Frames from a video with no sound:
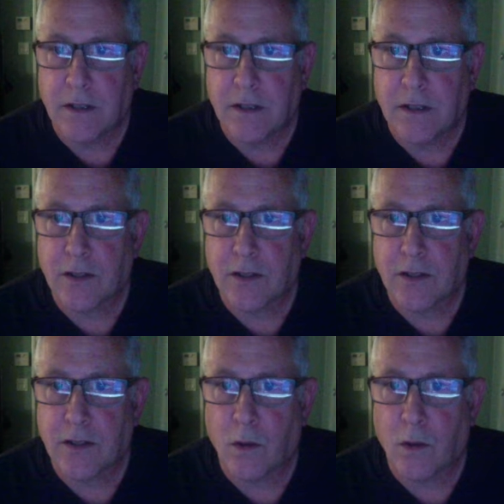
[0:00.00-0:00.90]
this
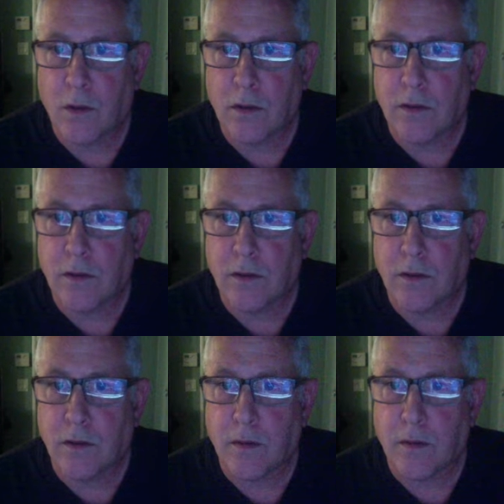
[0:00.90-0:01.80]
whole
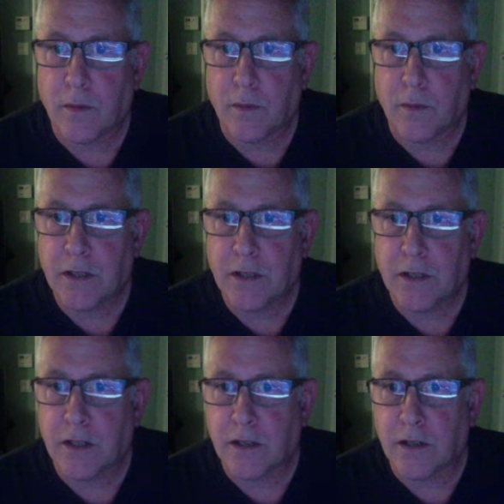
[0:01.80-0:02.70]
piece
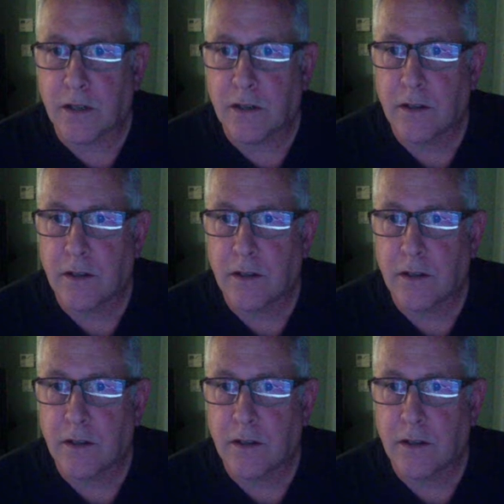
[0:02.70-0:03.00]
here